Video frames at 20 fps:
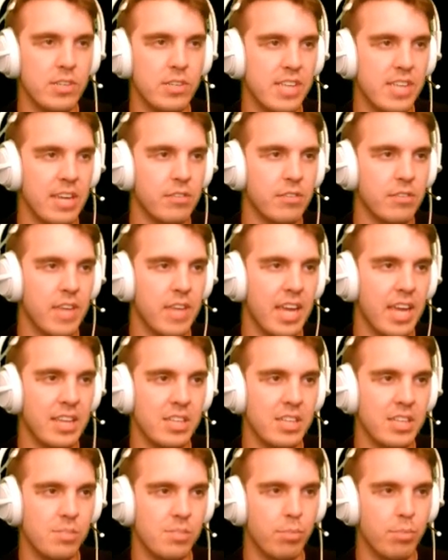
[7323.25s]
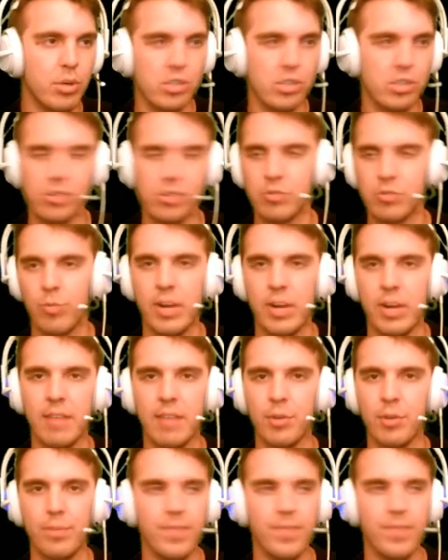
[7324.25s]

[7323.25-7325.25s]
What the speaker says: AFK in this bush or whatever,